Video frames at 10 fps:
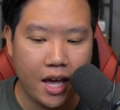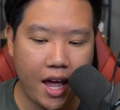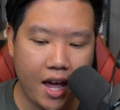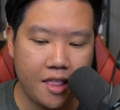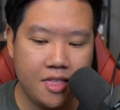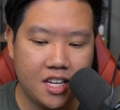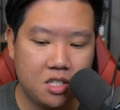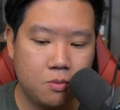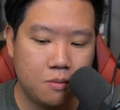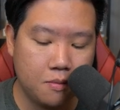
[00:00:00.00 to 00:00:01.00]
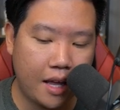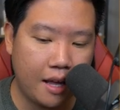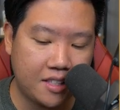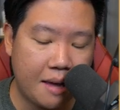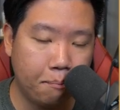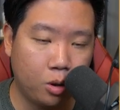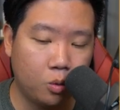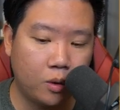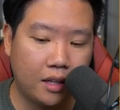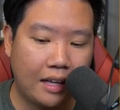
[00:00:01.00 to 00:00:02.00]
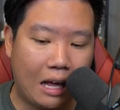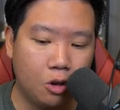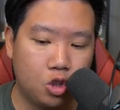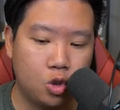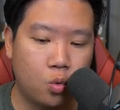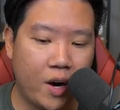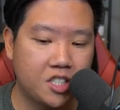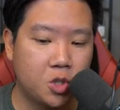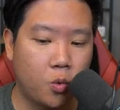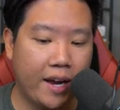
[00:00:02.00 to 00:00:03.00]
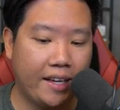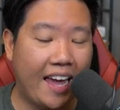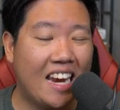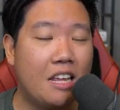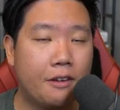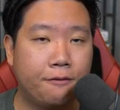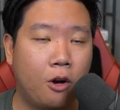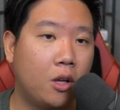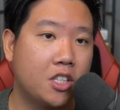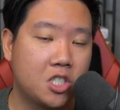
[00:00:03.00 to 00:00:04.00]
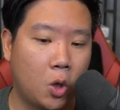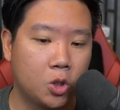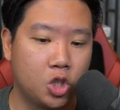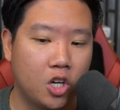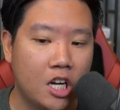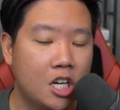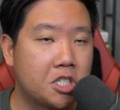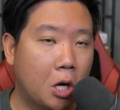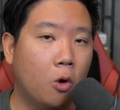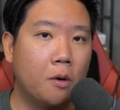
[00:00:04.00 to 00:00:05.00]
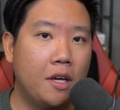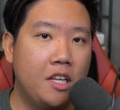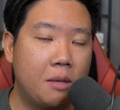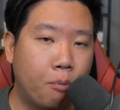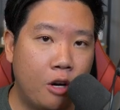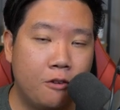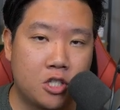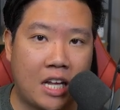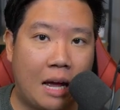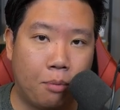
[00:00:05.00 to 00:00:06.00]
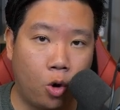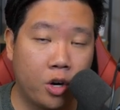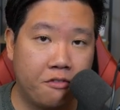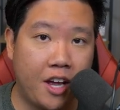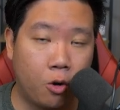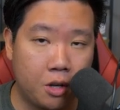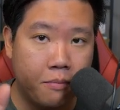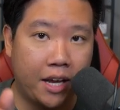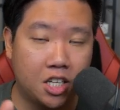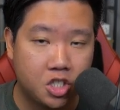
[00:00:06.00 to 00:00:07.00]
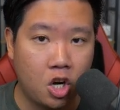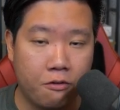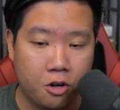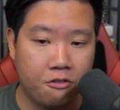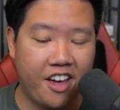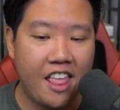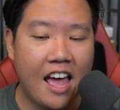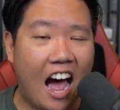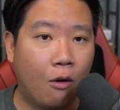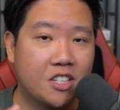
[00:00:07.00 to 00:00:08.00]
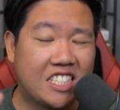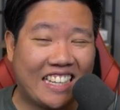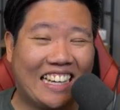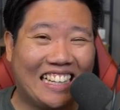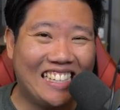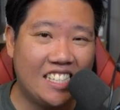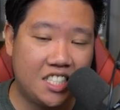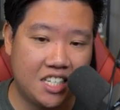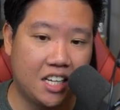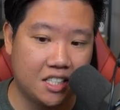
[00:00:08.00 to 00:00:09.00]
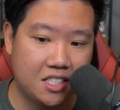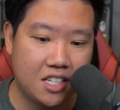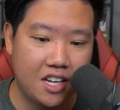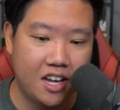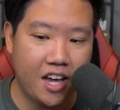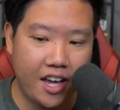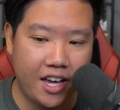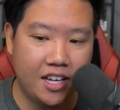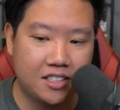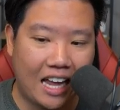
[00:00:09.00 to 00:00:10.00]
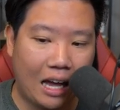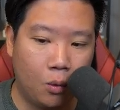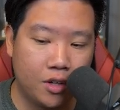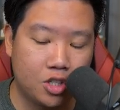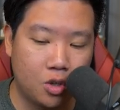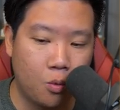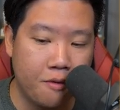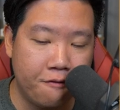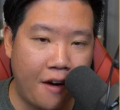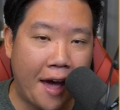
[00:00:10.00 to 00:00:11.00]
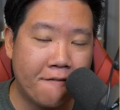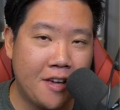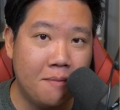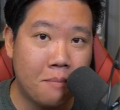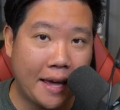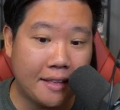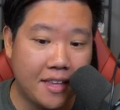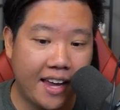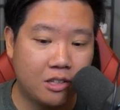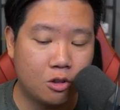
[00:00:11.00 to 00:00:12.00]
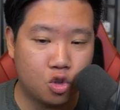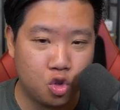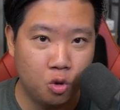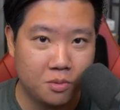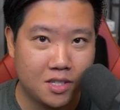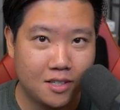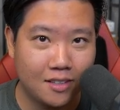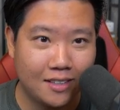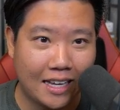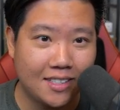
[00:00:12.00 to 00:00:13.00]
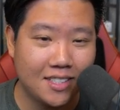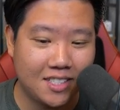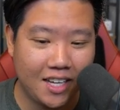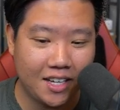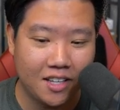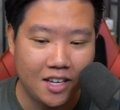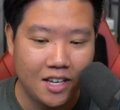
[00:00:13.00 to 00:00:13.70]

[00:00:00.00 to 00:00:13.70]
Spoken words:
and this temple will allow you to resurrect any fallen soldier. So in the previous Top Lord event or the Mightiest Governor event, I was killing cities and I was reviving my dead troops. That's insane.